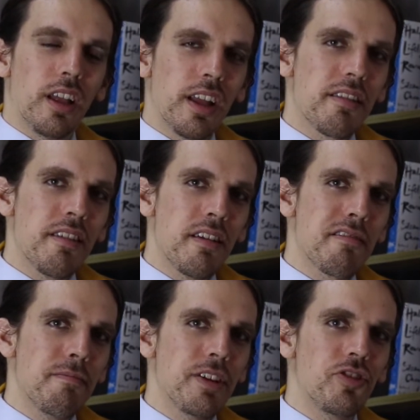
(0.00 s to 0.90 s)
it's
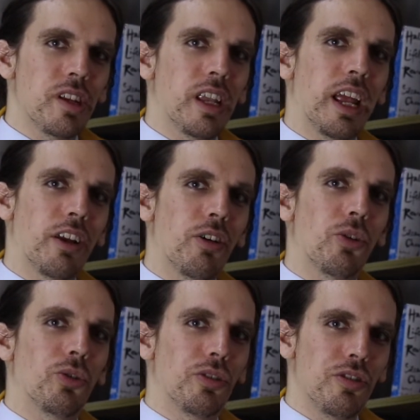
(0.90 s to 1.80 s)
his mission and
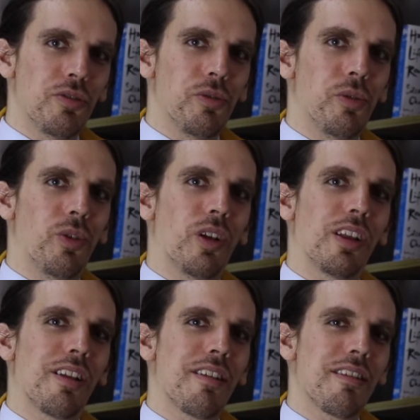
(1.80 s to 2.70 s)
goal to
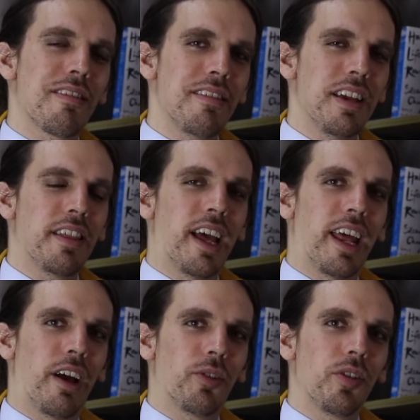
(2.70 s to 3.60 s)
seek that
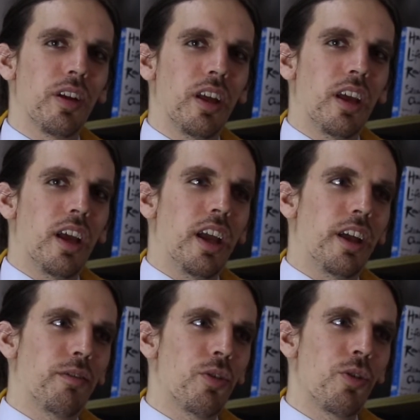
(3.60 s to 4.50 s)
out.
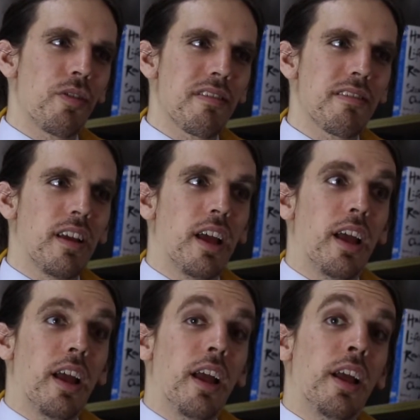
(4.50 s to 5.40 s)
And of course,
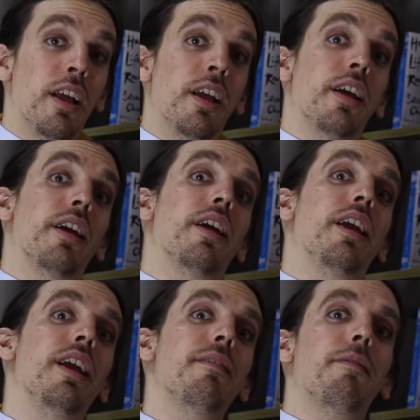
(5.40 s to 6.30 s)

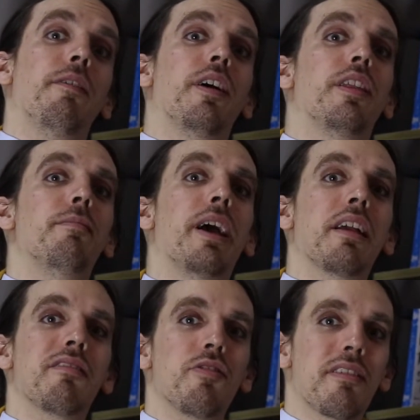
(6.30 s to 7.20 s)
if the
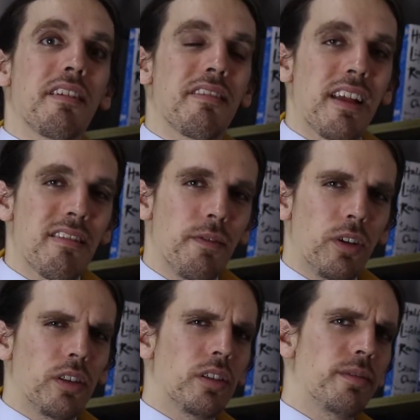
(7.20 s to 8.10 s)
Master is
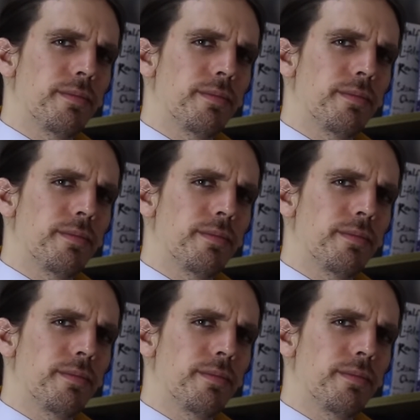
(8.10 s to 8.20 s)
successful,